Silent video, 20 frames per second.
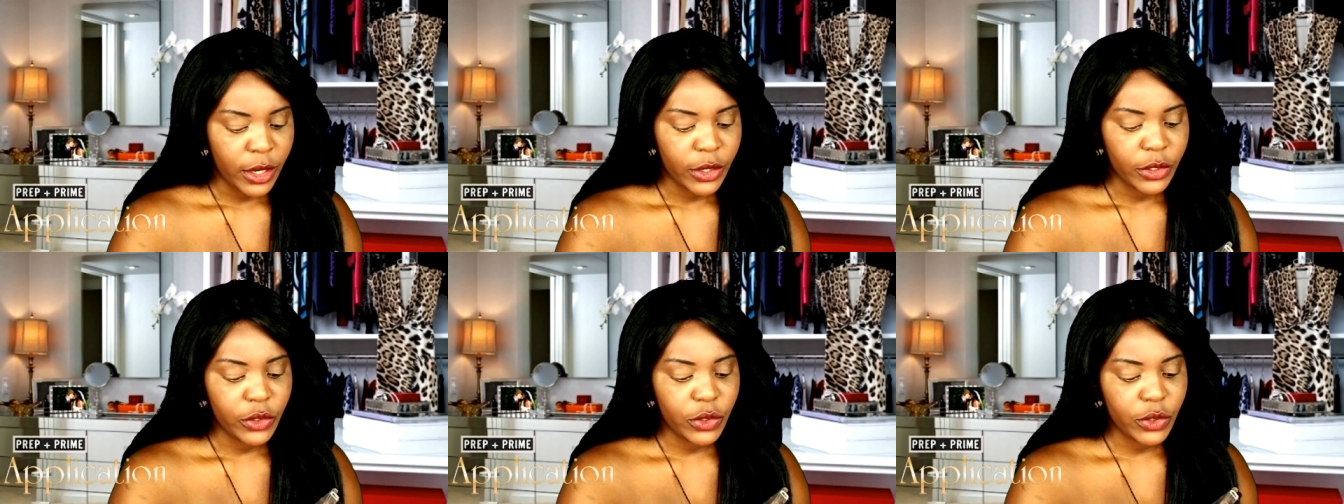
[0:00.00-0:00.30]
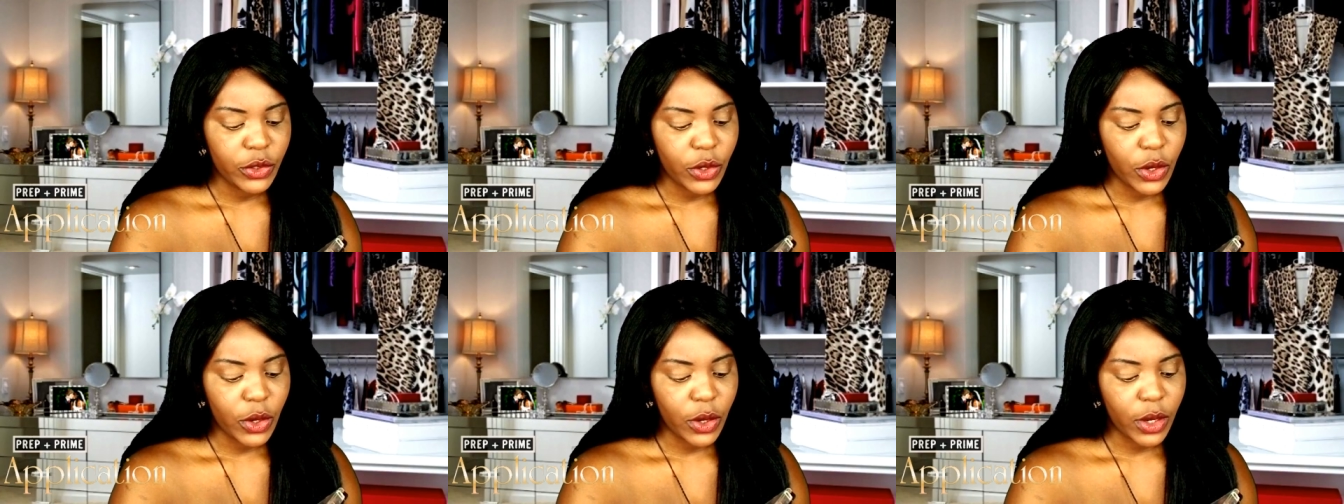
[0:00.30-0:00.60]

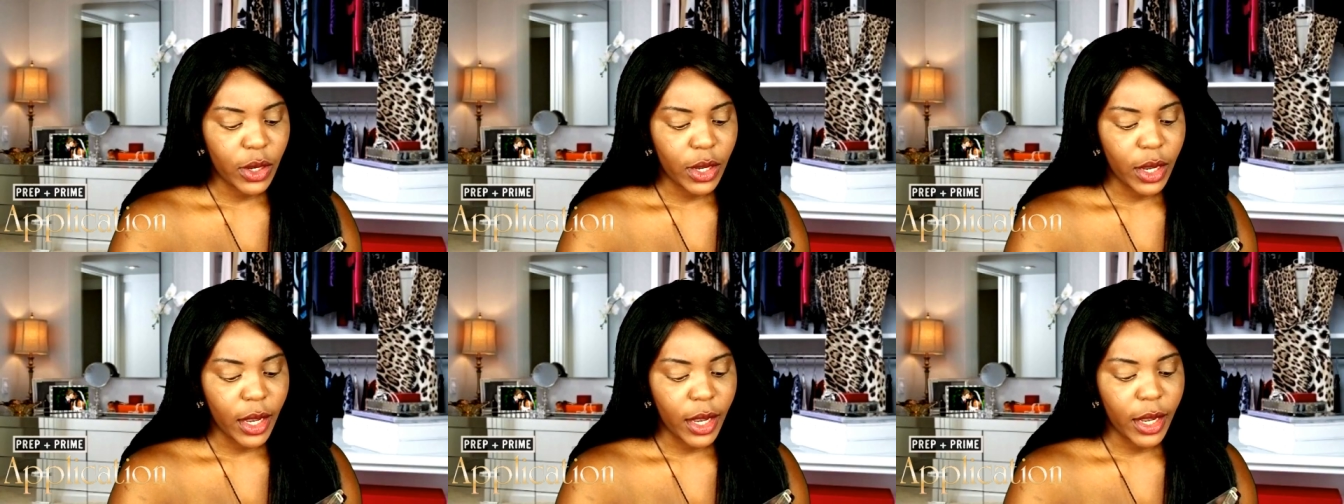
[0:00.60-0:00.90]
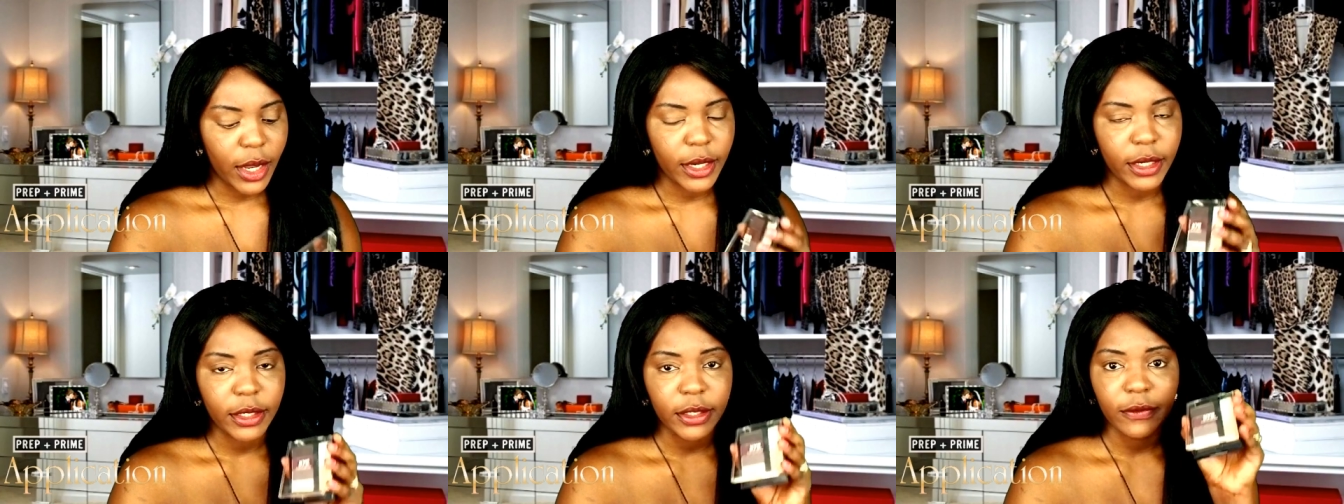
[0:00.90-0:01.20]
New York
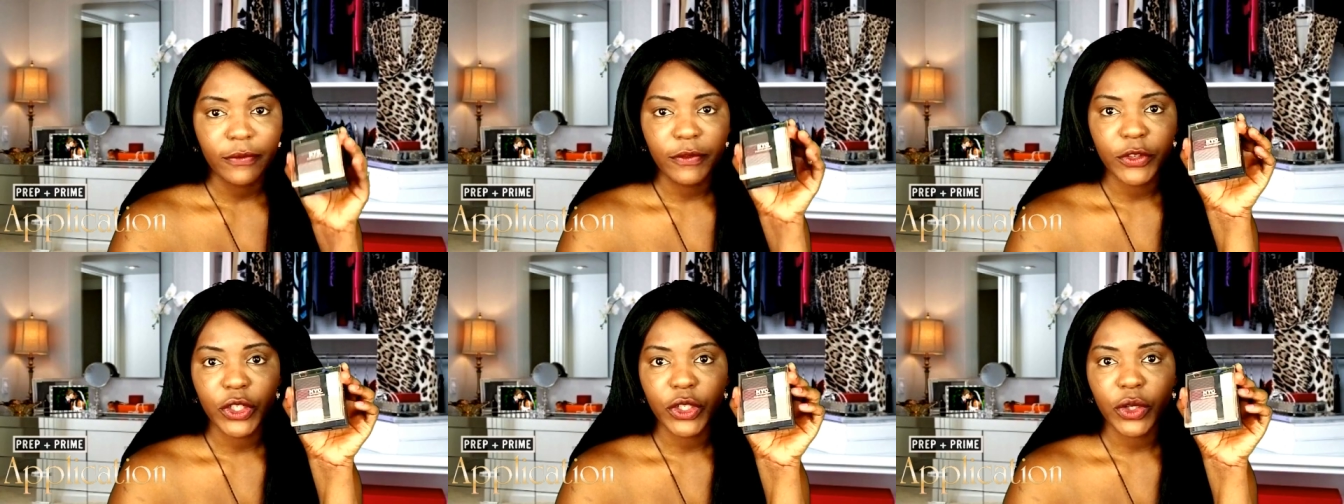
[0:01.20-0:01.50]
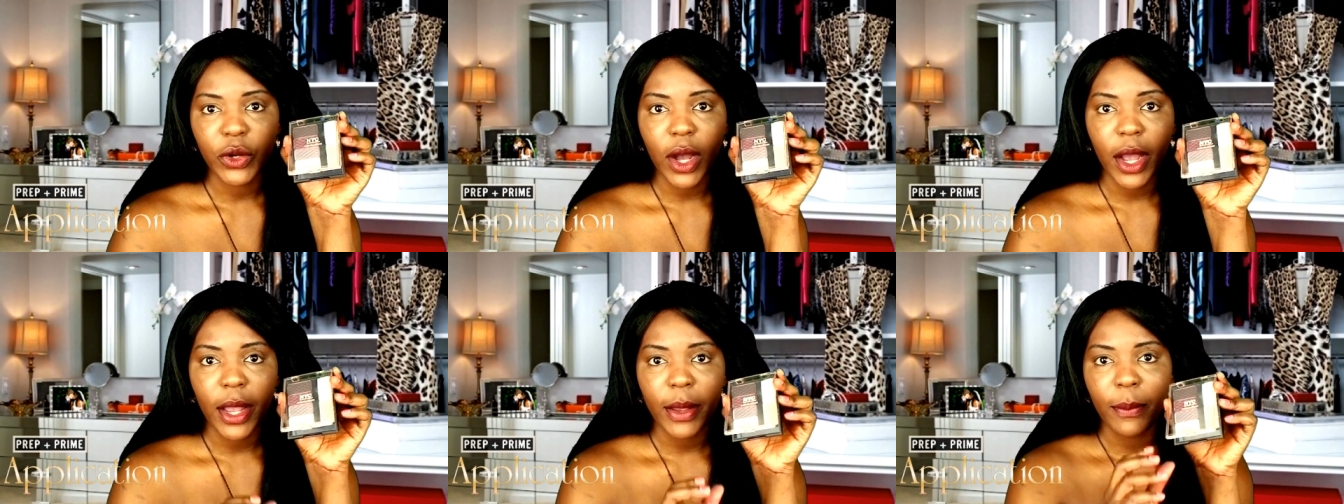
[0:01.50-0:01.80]
uh,
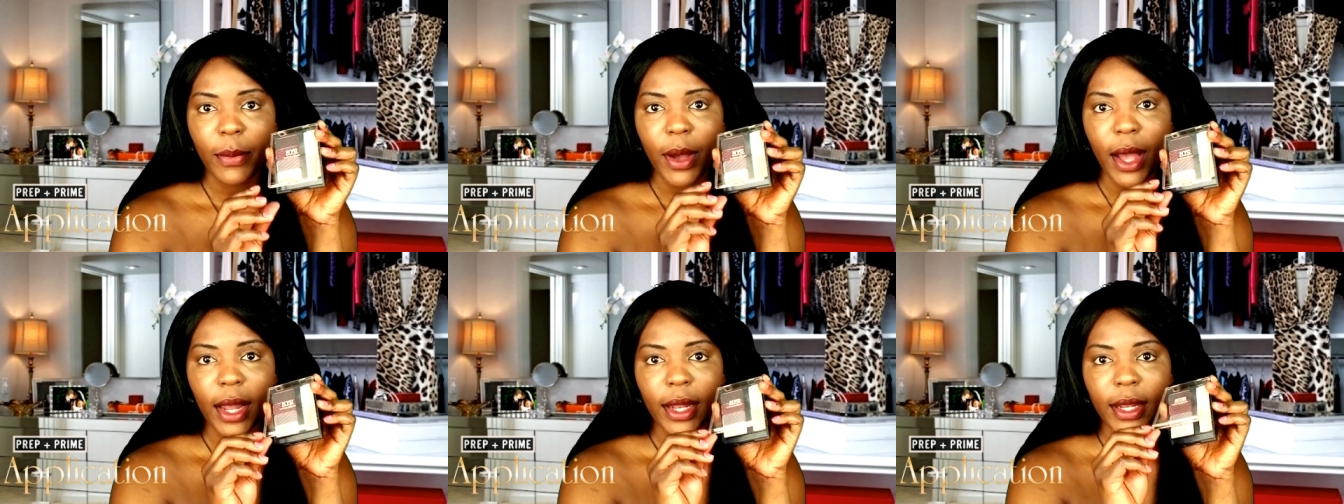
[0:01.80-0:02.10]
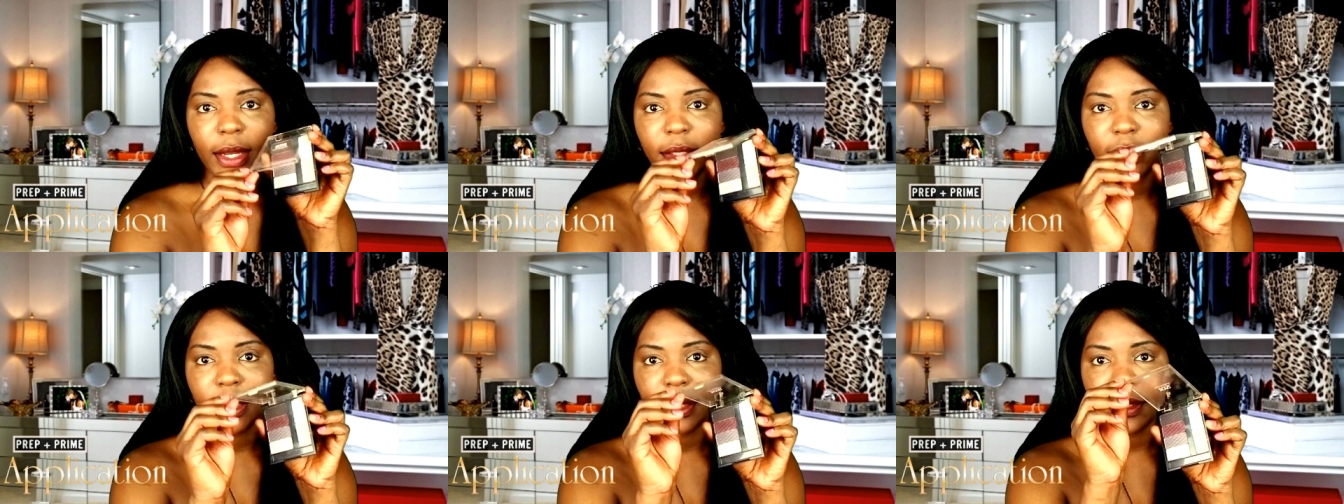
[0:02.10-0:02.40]
individual eye
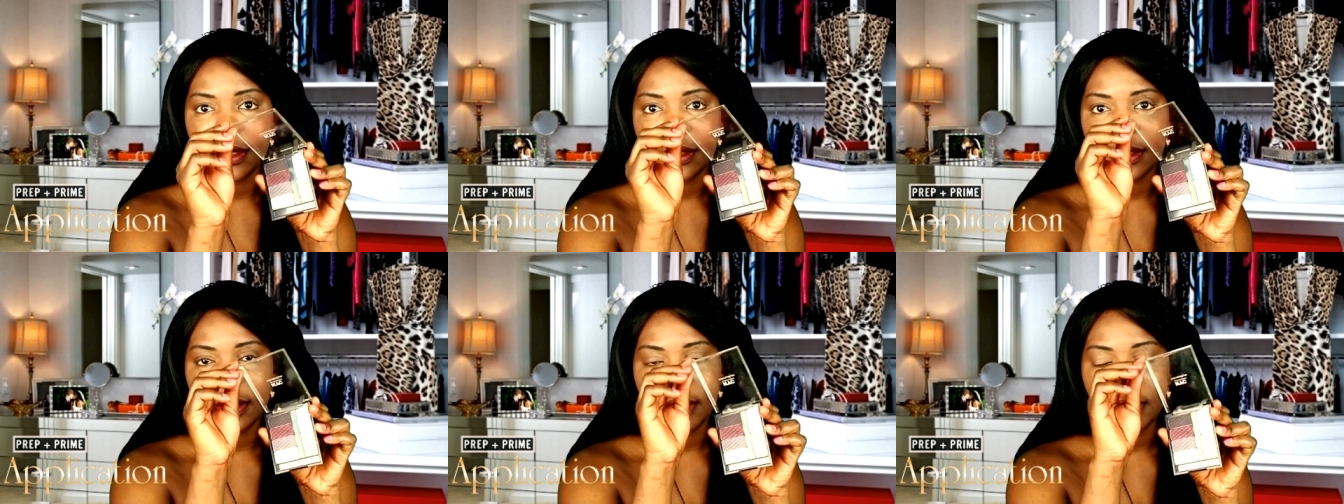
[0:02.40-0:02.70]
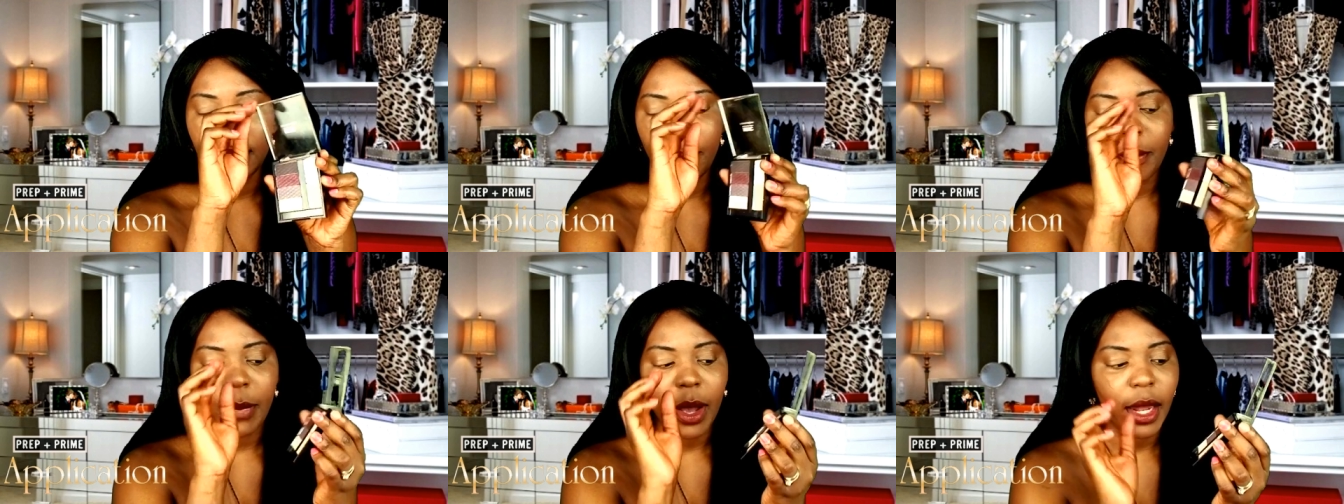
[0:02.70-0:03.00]
palette and this is
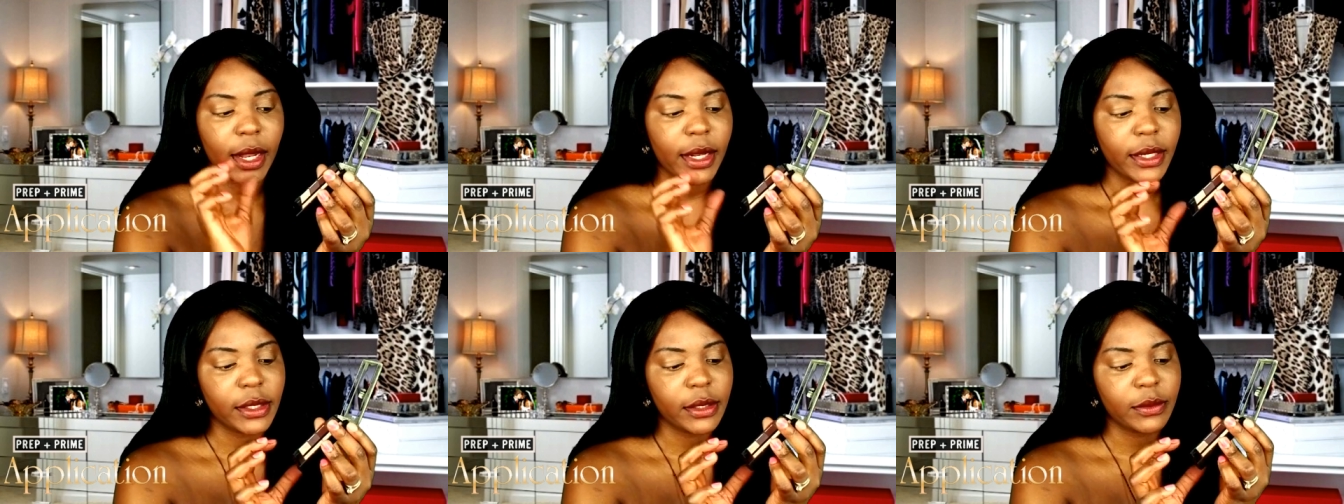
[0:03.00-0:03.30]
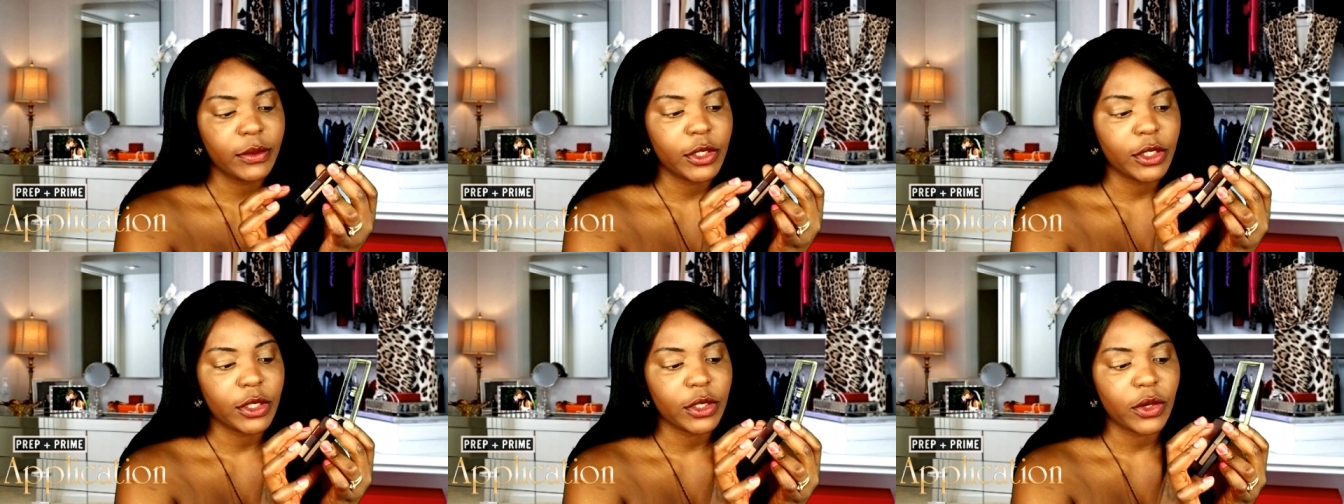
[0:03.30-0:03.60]
the palette
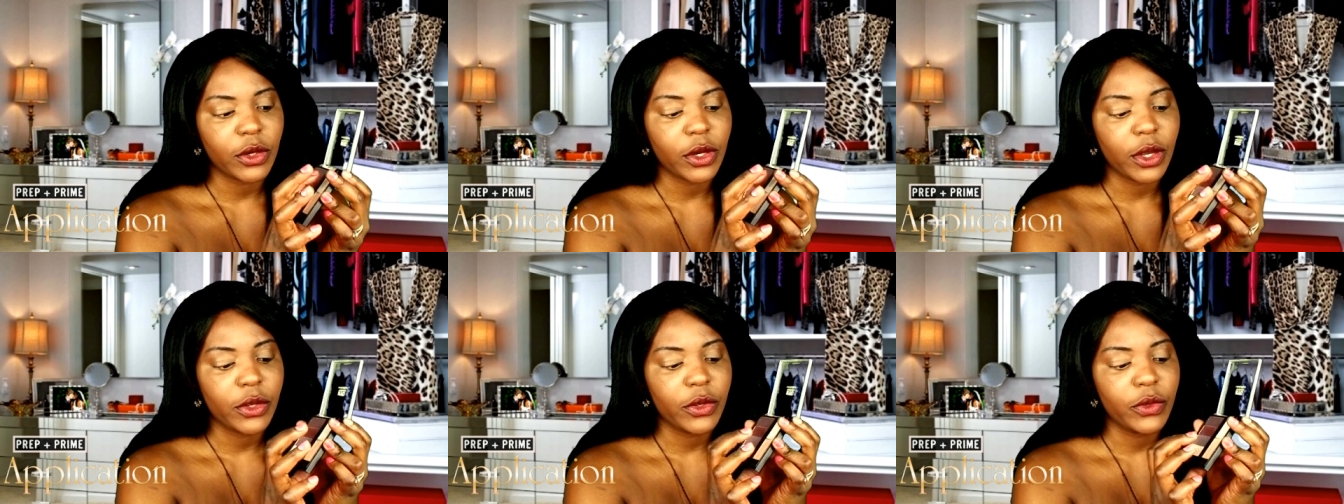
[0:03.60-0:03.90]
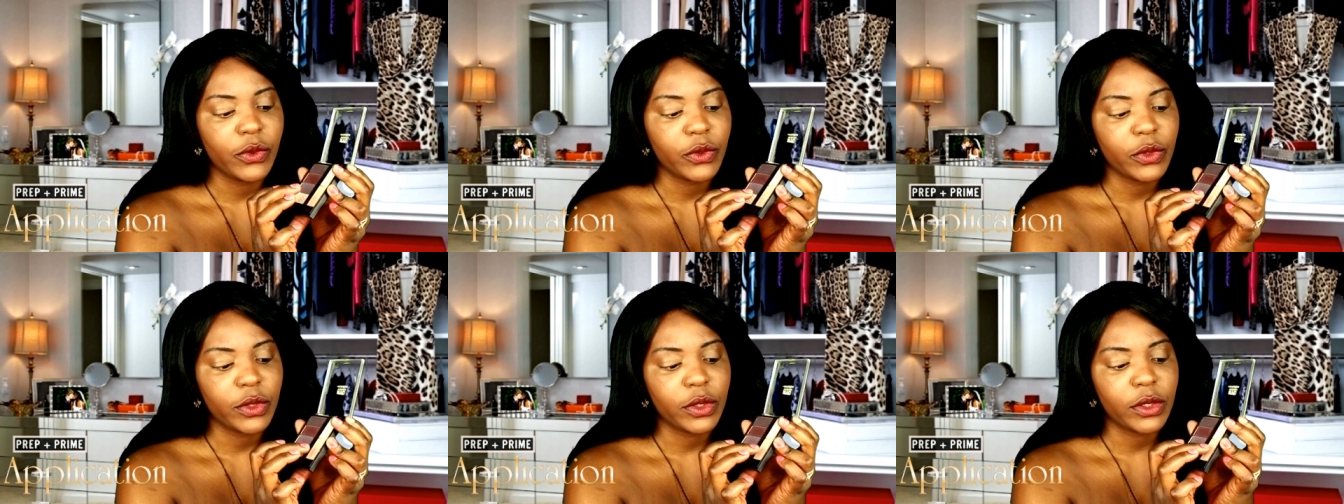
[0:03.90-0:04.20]
I'm just gonna
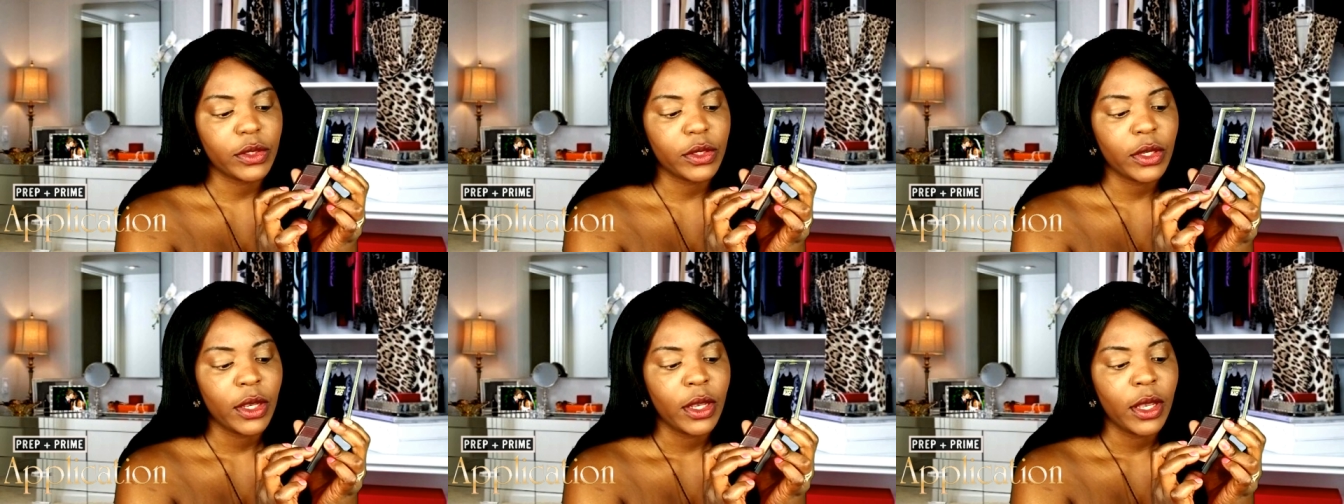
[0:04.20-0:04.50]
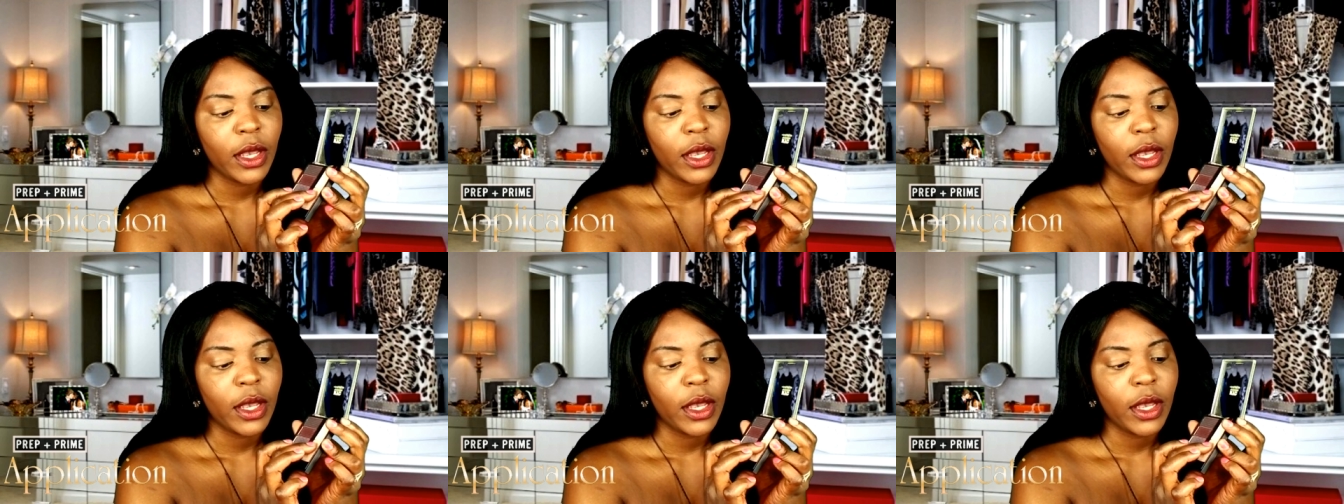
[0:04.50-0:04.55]
use